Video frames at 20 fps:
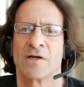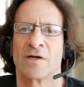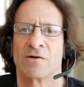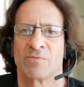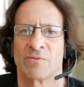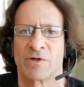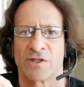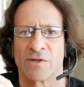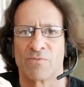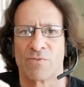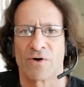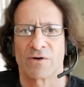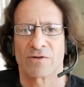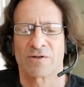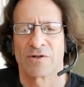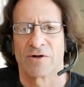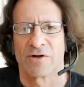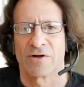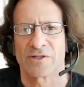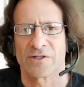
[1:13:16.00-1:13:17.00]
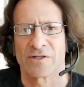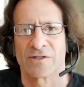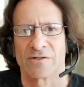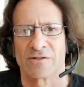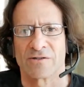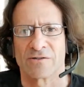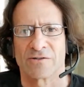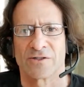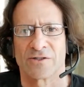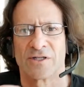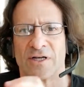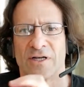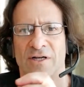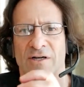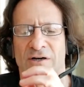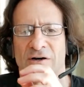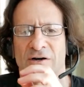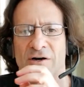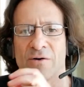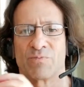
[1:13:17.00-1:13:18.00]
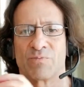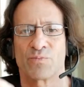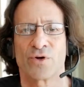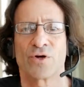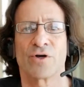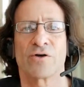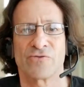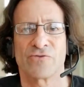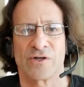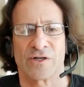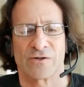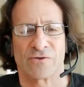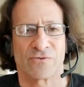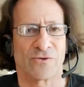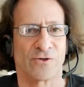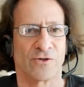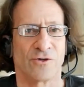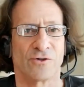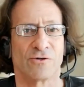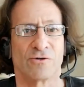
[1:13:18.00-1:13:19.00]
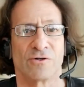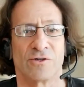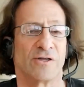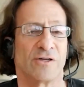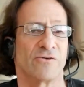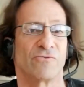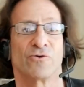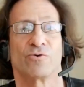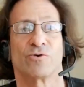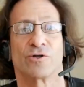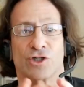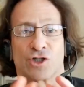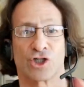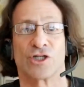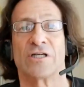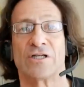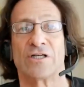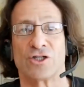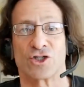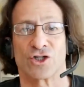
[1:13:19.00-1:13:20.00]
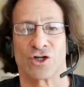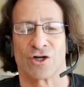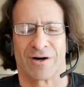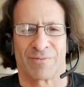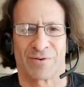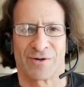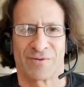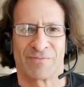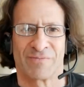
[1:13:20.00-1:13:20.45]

But the model articles are perfect for you if you're a cheese shop.